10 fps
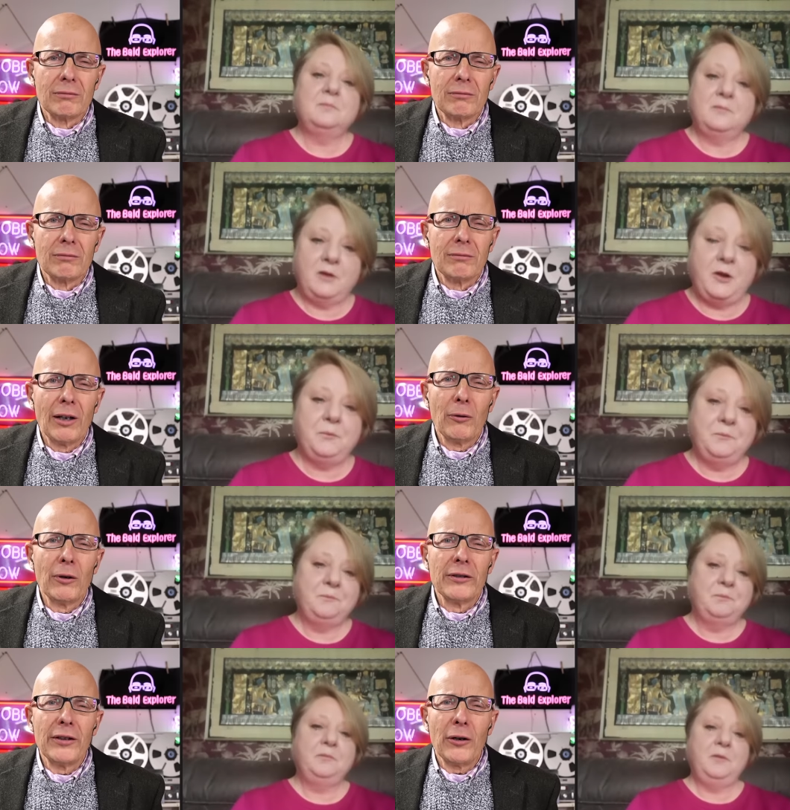Speaker 1: No. No
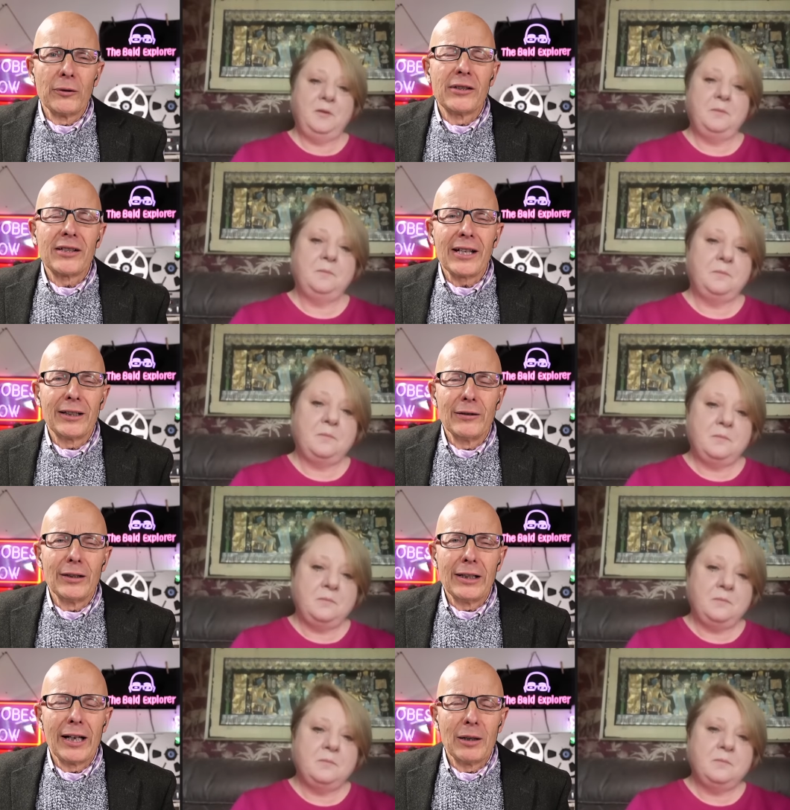one. No one's
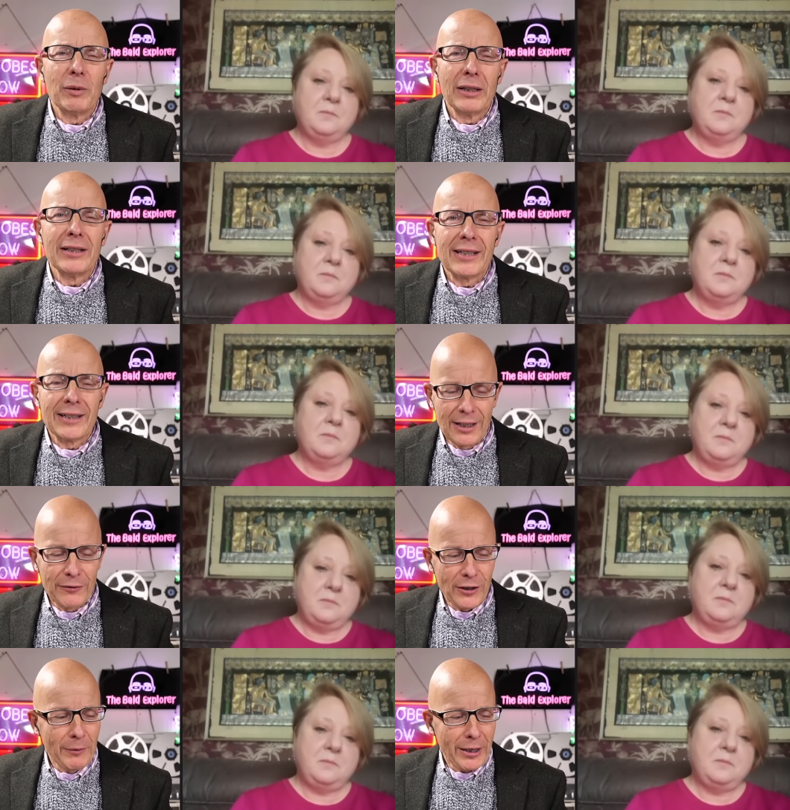taken the liability.
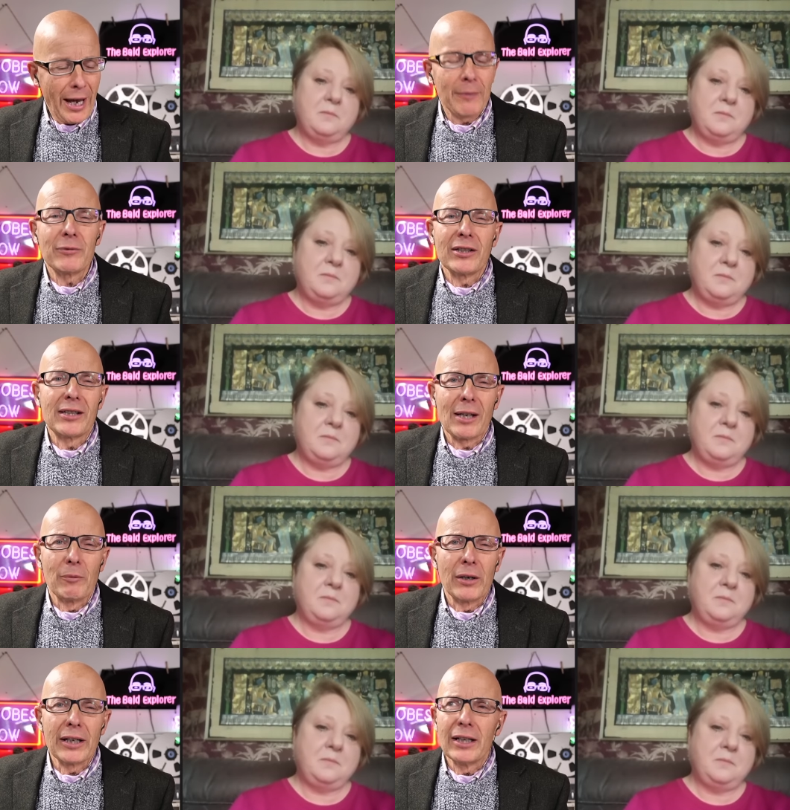So if something happens to
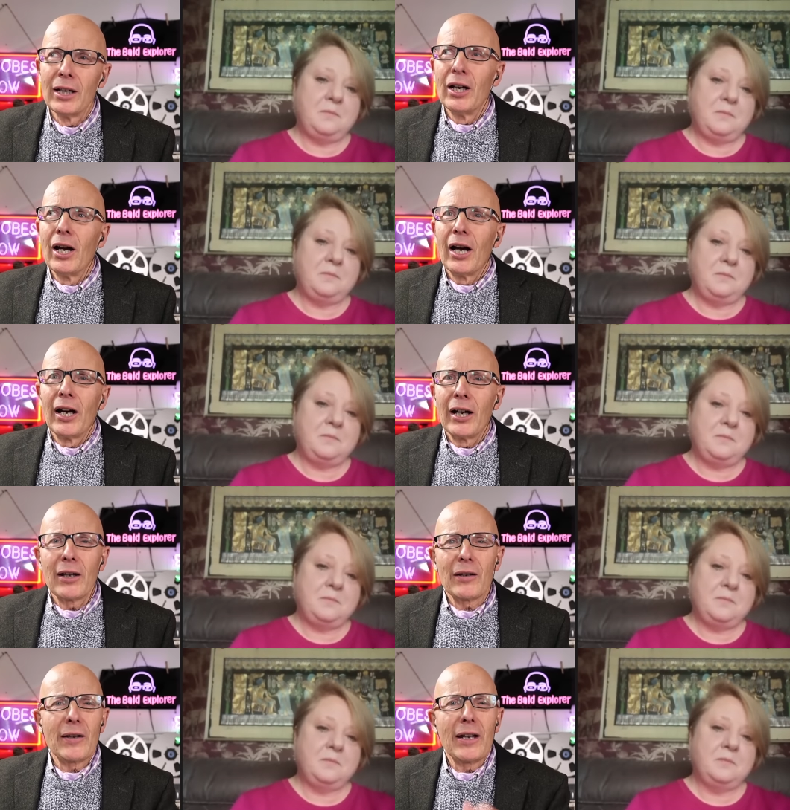somebody,
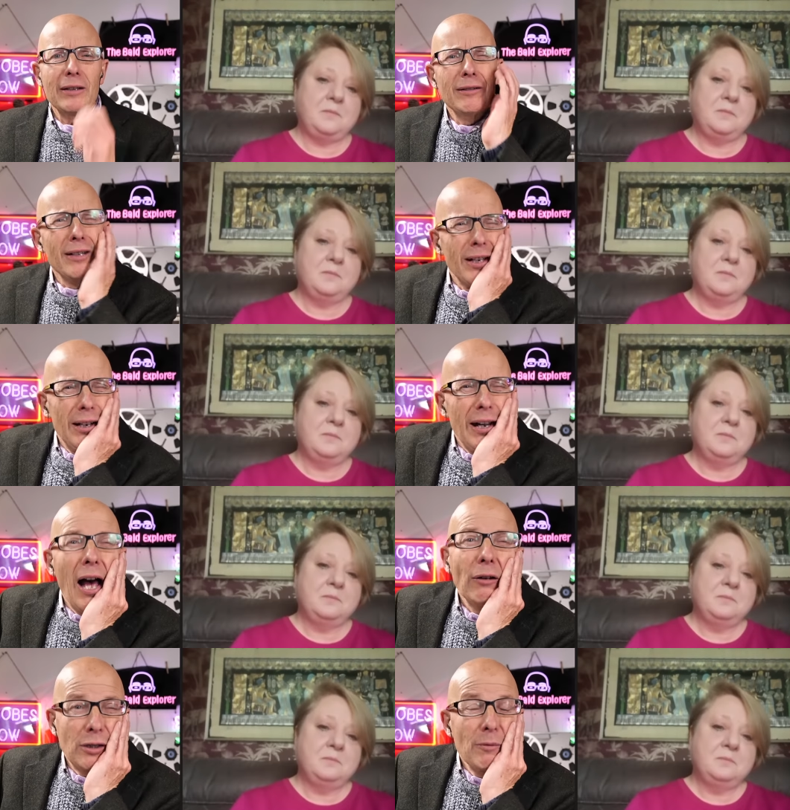uh, then
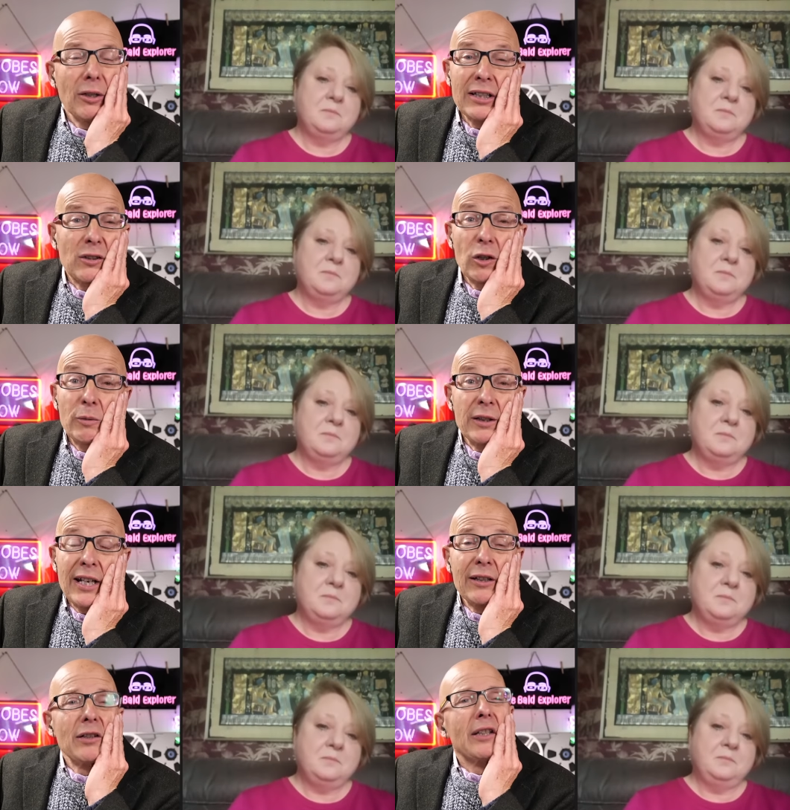ultimately it's got to be
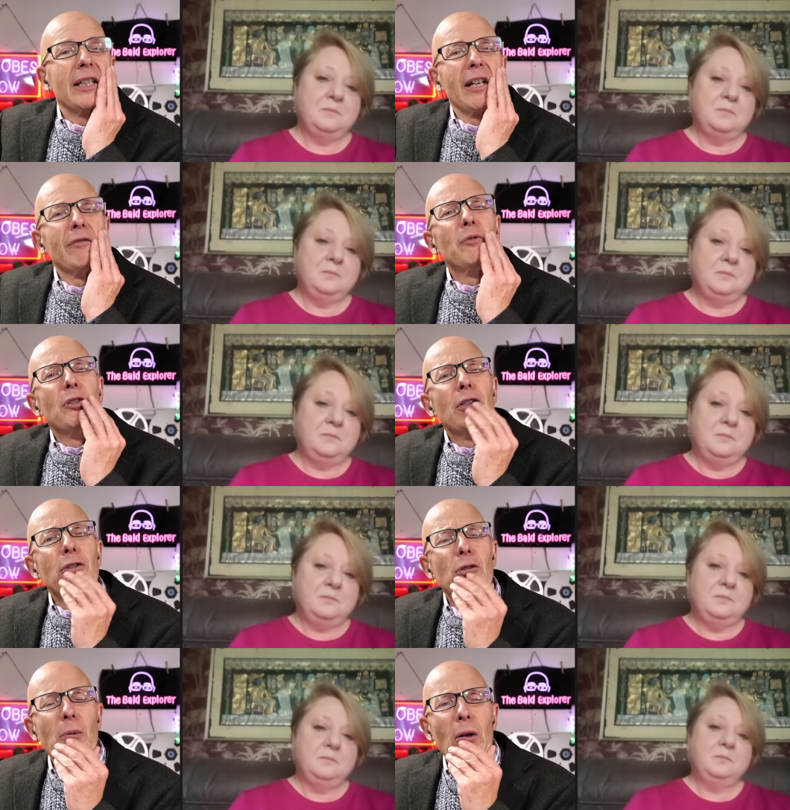down to the government
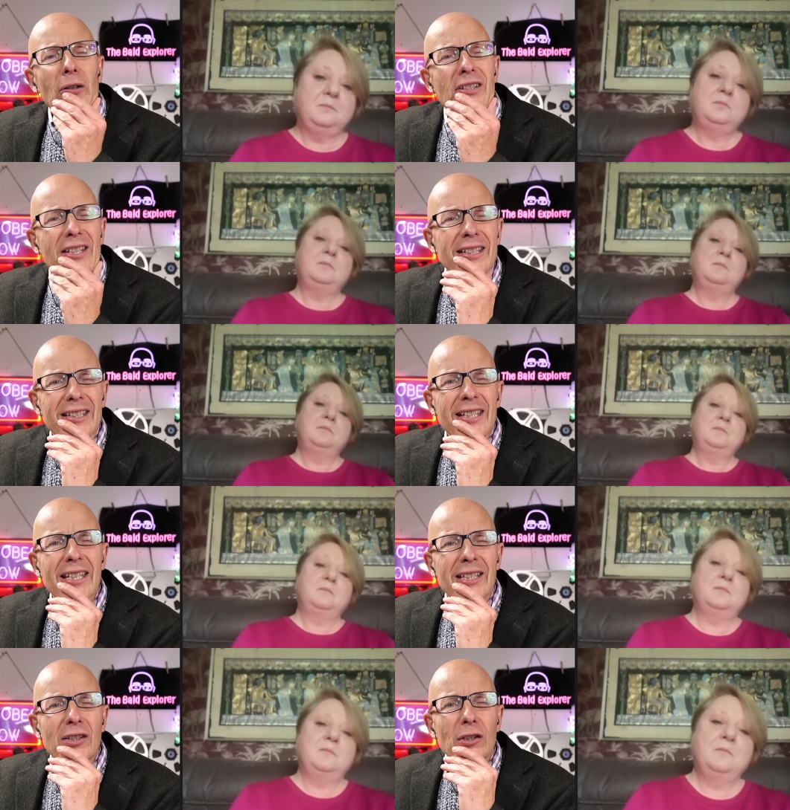whose policy it
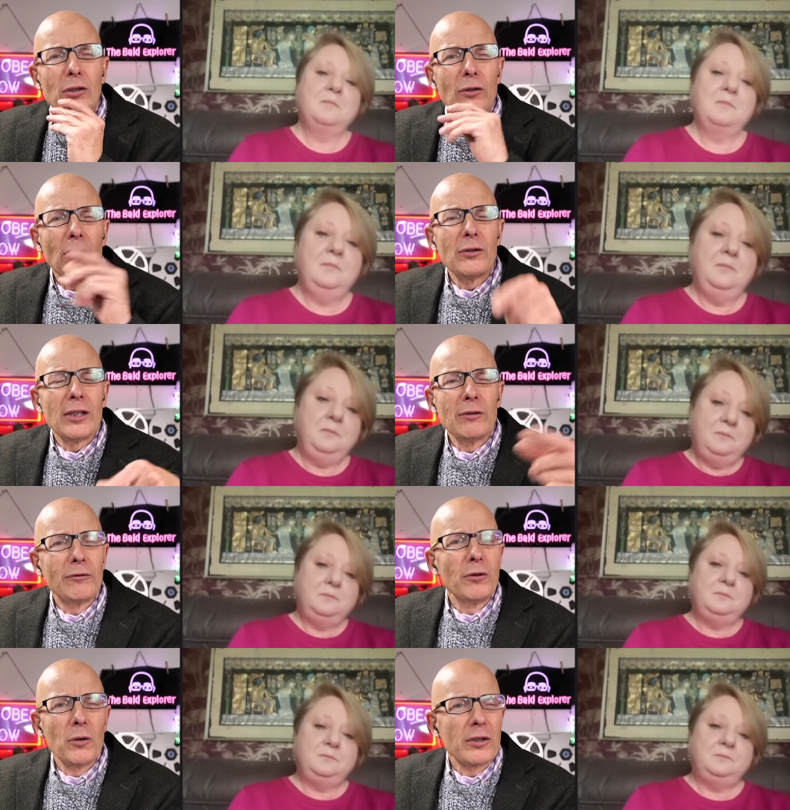is to who's
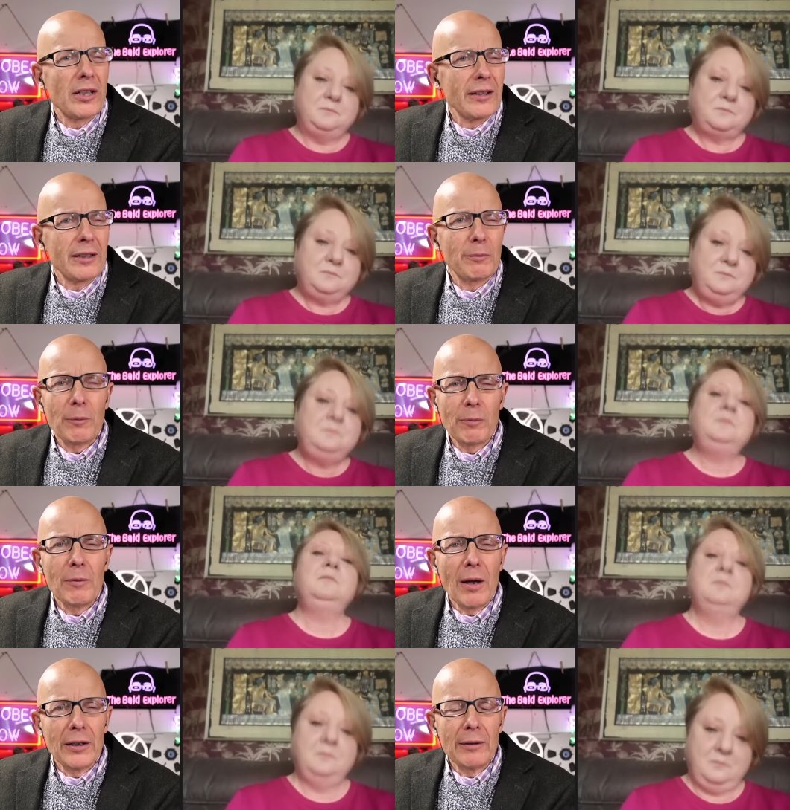enforce other
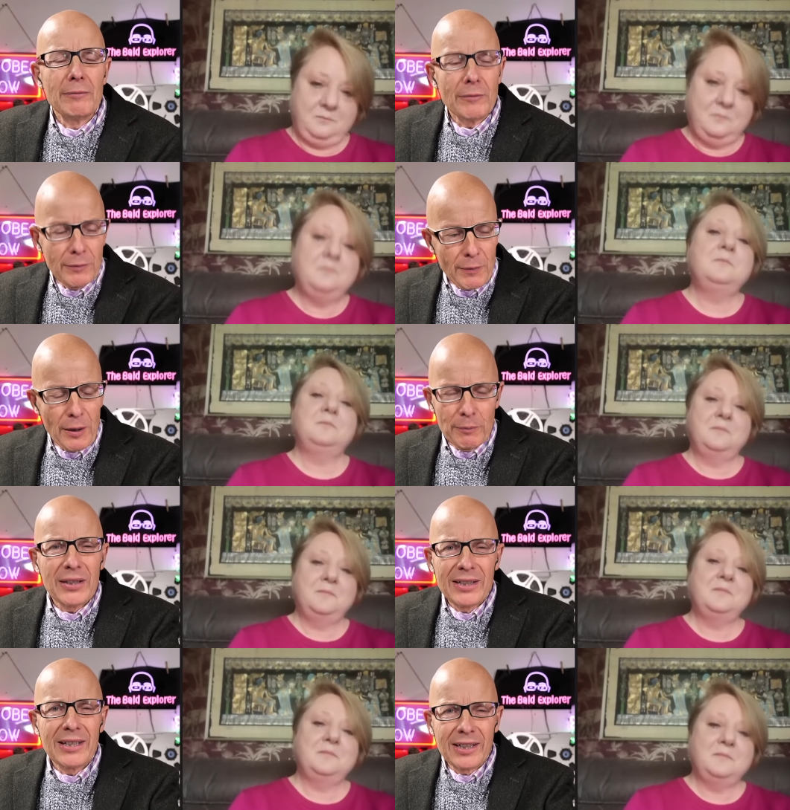um,
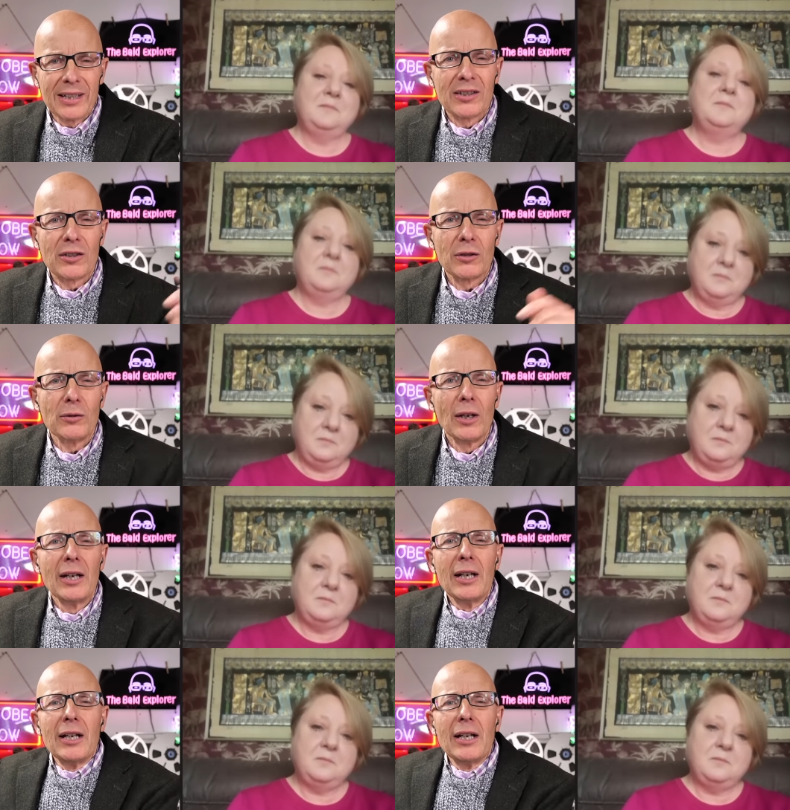businesses to